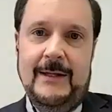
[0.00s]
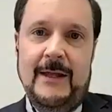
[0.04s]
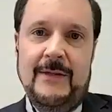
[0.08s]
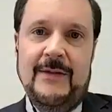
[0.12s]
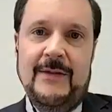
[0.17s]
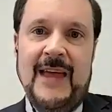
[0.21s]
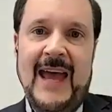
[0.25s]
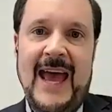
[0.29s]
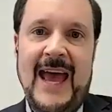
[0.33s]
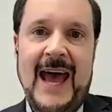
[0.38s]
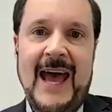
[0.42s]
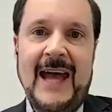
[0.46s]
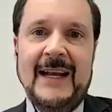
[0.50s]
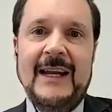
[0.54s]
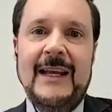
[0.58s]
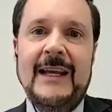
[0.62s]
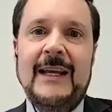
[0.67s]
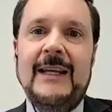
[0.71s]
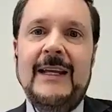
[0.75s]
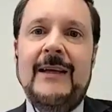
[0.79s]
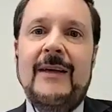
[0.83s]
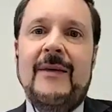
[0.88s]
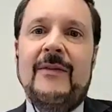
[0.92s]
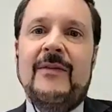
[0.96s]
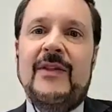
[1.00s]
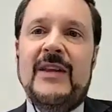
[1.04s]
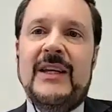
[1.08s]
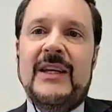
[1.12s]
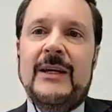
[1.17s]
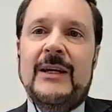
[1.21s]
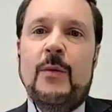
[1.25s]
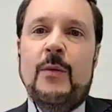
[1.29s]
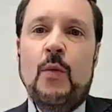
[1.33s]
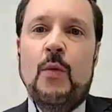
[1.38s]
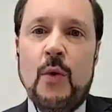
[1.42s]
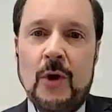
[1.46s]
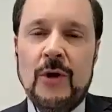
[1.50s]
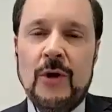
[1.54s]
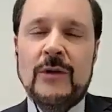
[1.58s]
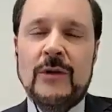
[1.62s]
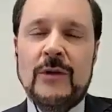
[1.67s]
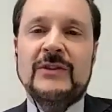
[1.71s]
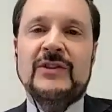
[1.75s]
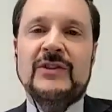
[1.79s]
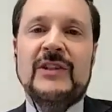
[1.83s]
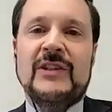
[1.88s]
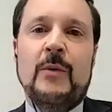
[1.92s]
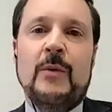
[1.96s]
that the
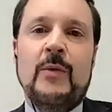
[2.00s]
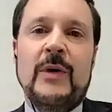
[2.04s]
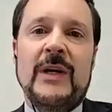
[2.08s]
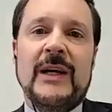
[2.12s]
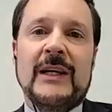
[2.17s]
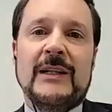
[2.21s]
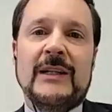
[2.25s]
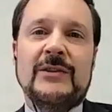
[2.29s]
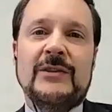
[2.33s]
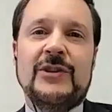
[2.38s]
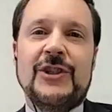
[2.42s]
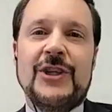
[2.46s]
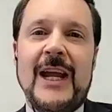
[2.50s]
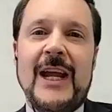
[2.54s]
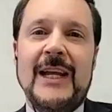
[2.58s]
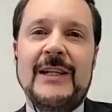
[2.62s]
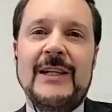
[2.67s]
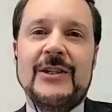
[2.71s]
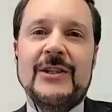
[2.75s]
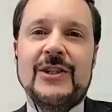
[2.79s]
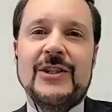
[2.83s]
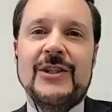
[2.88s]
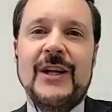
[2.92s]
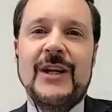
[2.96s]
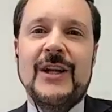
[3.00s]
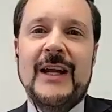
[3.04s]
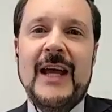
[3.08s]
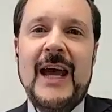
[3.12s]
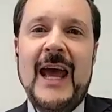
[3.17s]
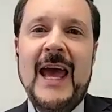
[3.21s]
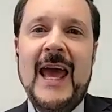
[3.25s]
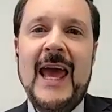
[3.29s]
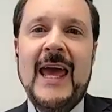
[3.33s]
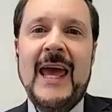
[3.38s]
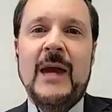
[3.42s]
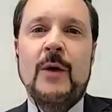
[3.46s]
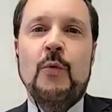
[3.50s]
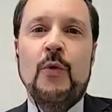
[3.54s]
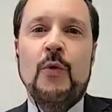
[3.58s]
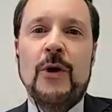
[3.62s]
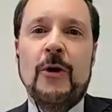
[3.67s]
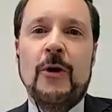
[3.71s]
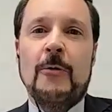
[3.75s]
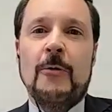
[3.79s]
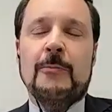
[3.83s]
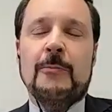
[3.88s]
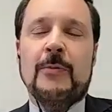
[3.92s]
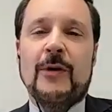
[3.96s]
words that we exchange today
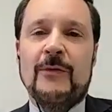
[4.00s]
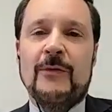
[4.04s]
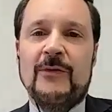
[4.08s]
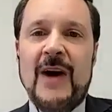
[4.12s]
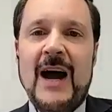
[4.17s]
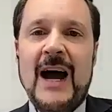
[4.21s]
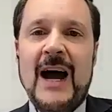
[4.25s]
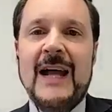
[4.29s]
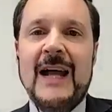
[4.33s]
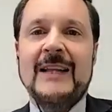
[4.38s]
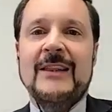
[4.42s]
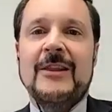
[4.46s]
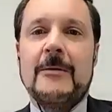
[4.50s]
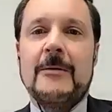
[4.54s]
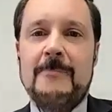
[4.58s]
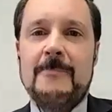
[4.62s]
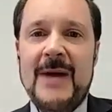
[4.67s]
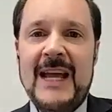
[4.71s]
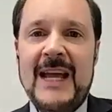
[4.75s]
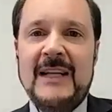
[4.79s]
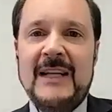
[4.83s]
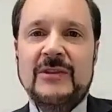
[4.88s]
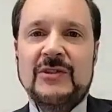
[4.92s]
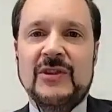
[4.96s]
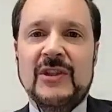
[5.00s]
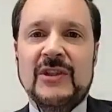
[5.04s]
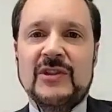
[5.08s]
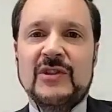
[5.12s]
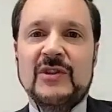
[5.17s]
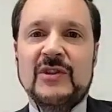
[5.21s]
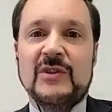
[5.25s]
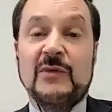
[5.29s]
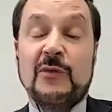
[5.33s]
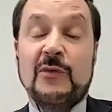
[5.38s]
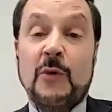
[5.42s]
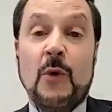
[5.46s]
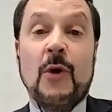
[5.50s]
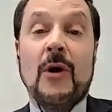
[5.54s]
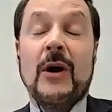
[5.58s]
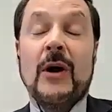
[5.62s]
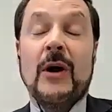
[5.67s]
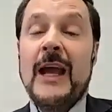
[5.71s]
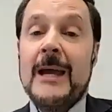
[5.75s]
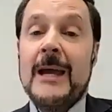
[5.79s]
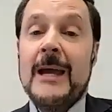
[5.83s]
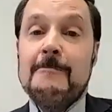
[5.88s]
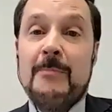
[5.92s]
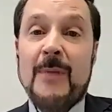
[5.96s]
will provide the basis for
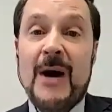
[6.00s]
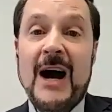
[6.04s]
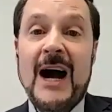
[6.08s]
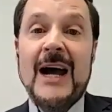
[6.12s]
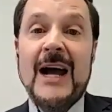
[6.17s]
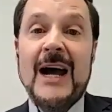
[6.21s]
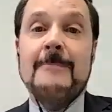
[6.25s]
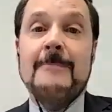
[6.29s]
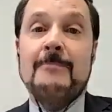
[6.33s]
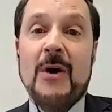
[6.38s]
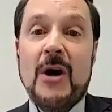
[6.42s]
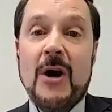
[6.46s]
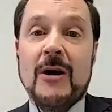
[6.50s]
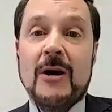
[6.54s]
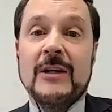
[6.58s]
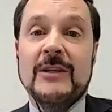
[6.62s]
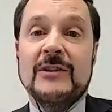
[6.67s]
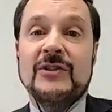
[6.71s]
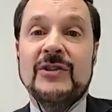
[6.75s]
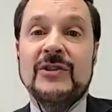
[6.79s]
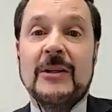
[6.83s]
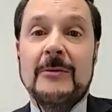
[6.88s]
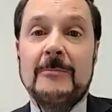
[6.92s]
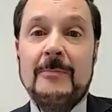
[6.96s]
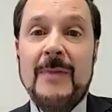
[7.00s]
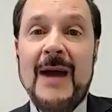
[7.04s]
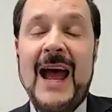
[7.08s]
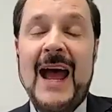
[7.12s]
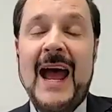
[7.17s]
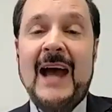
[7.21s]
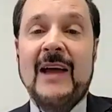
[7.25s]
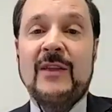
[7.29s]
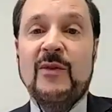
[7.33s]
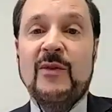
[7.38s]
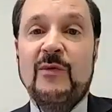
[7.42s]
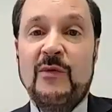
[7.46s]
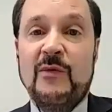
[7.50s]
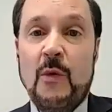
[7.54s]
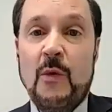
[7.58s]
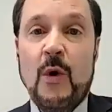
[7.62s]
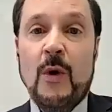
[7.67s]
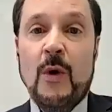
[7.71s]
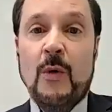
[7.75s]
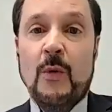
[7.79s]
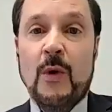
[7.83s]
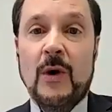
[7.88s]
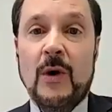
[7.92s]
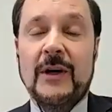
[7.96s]
a bipartisan path
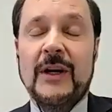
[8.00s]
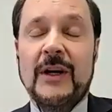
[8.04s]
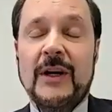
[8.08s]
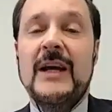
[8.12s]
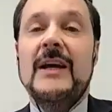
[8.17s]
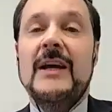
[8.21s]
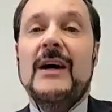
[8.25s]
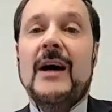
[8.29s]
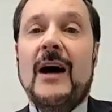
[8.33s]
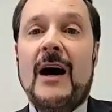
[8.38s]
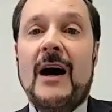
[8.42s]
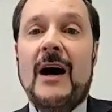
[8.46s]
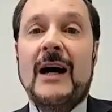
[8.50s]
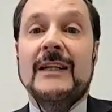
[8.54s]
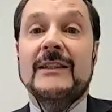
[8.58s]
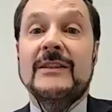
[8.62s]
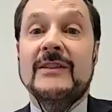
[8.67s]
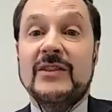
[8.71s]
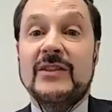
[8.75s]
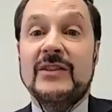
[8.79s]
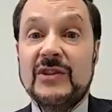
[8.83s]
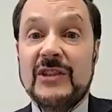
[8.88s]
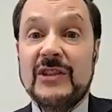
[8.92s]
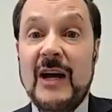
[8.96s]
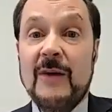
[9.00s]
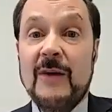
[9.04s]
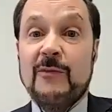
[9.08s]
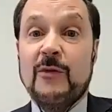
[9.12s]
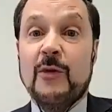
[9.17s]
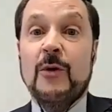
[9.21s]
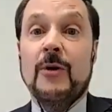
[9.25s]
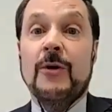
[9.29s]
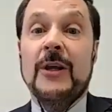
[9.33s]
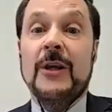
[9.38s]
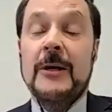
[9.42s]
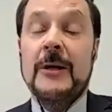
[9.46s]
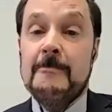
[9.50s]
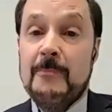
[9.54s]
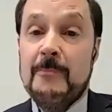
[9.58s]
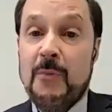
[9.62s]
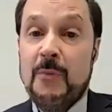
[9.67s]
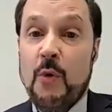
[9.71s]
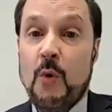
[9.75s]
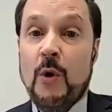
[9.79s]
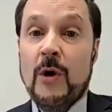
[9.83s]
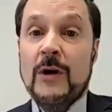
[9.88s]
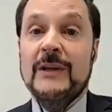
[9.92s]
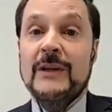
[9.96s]
forward on several
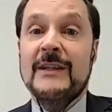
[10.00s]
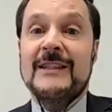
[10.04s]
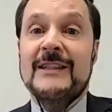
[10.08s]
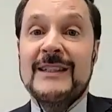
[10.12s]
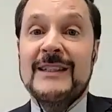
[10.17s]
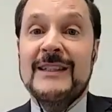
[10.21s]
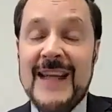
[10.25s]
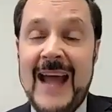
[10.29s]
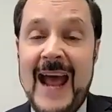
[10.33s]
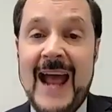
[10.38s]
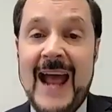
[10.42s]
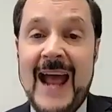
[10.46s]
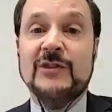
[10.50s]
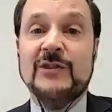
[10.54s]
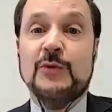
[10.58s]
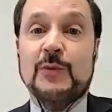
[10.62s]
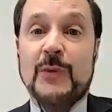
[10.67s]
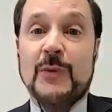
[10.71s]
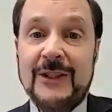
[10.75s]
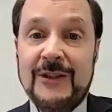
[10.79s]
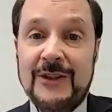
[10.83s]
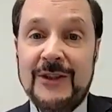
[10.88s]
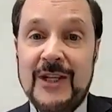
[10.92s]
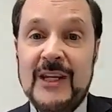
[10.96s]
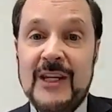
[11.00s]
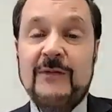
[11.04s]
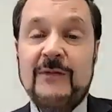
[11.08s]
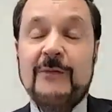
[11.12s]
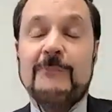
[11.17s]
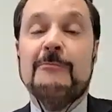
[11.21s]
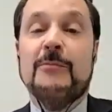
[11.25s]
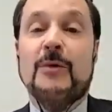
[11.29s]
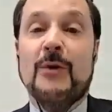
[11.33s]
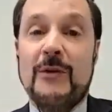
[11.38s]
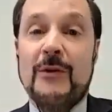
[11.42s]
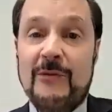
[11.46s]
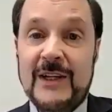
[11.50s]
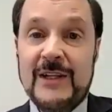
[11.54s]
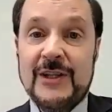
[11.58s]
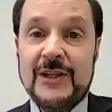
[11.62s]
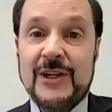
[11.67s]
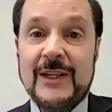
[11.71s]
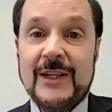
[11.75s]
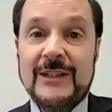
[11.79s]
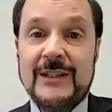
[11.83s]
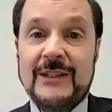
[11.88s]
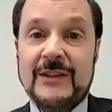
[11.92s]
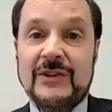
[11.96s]
important tax relief
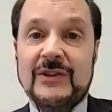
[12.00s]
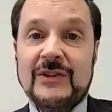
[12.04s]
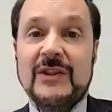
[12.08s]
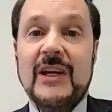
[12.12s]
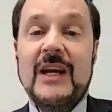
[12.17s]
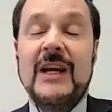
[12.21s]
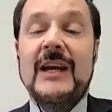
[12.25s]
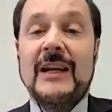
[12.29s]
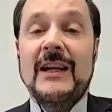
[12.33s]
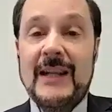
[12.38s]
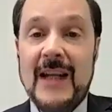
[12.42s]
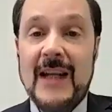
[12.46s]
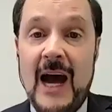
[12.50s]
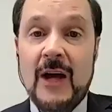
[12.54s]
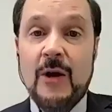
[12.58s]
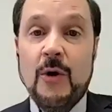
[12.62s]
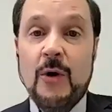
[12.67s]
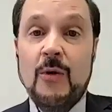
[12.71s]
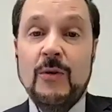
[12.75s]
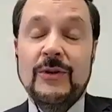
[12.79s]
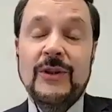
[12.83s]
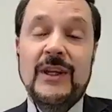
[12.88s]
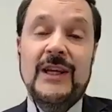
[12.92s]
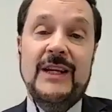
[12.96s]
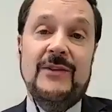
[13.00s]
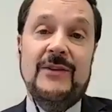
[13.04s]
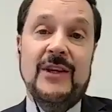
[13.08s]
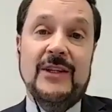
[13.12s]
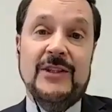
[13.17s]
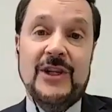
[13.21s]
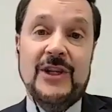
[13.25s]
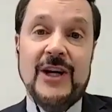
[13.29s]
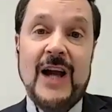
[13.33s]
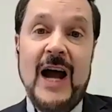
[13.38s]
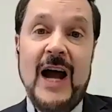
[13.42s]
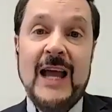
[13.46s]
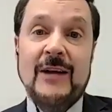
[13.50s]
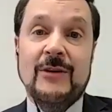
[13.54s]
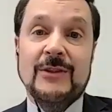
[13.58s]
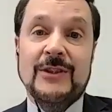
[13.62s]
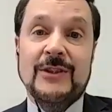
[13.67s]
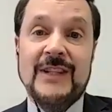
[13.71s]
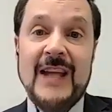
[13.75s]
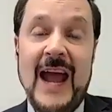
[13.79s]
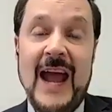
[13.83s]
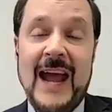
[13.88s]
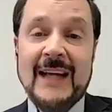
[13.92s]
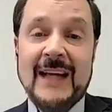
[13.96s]
provisions, not only the
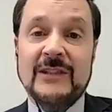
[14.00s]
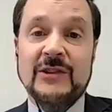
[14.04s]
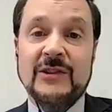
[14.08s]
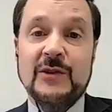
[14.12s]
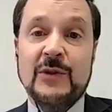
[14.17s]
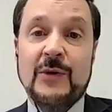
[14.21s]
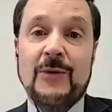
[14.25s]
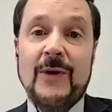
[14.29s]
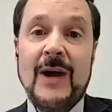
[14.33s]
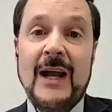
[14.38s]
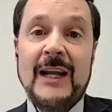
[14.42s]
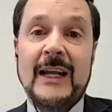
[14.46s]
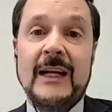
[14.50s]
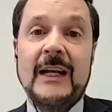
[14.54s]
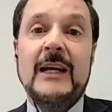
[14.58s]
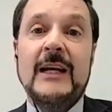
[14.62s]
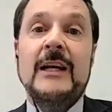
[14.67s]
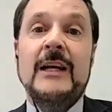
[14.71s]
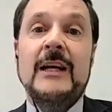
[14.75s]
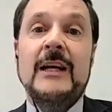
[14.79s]
child tax credit,